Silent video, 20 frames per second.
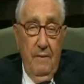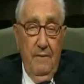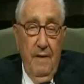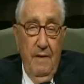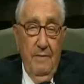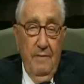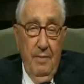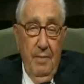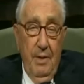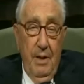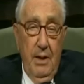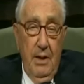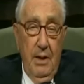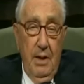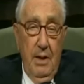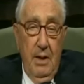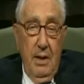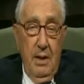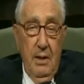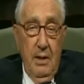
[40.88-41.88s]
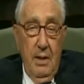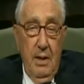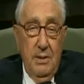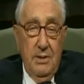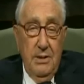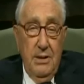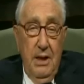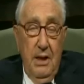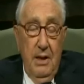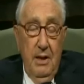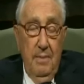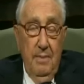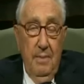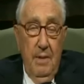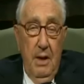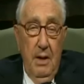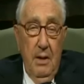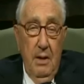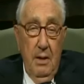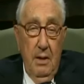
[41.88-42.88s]
of having been seeking
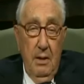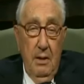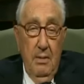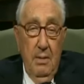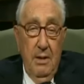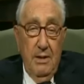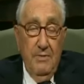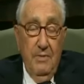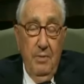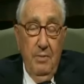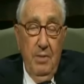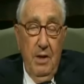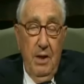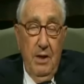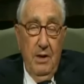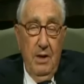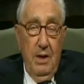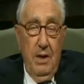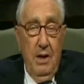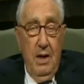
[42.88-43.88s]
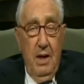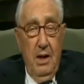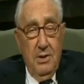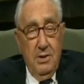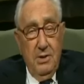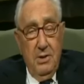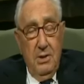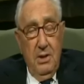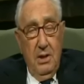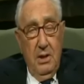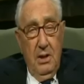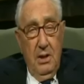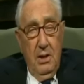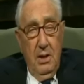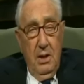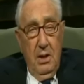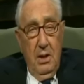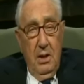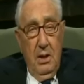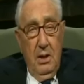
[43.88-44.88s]
a request for military action
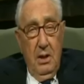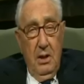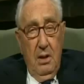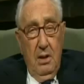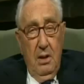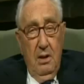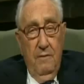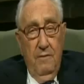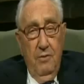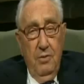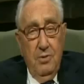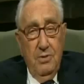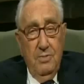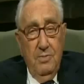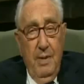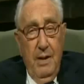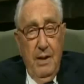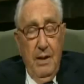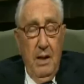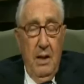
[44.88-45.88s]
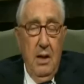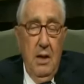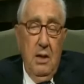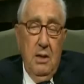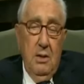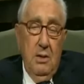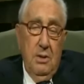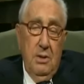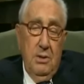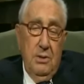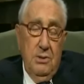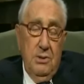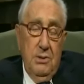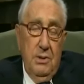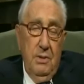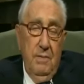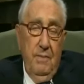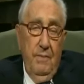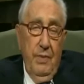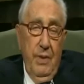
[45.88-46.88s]
refused by the
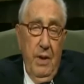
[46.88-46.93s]
Congress,